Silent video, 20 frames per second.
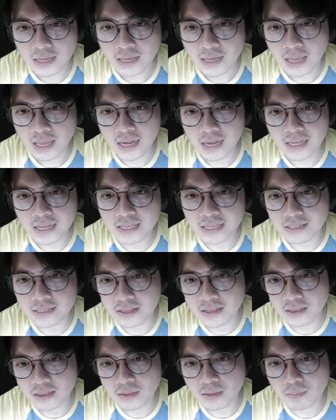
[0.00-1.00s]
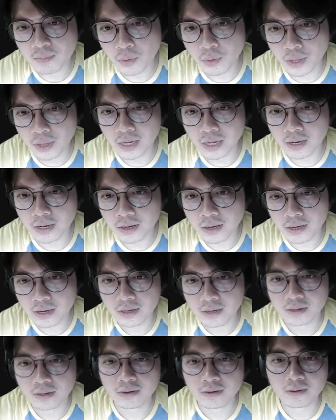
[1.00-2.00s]
And isn't the boiler,
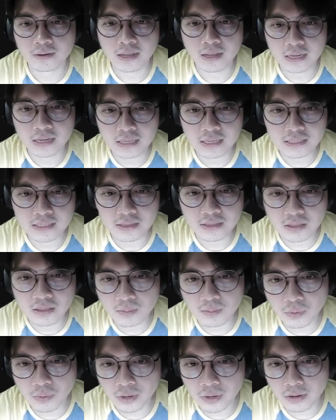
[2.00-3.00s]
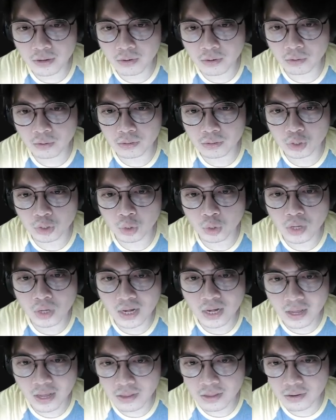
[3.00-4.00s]
right? Isn't the boiler also
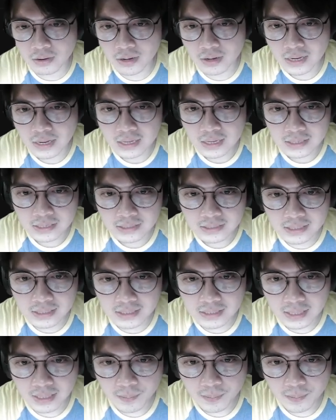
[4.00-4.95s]
another system?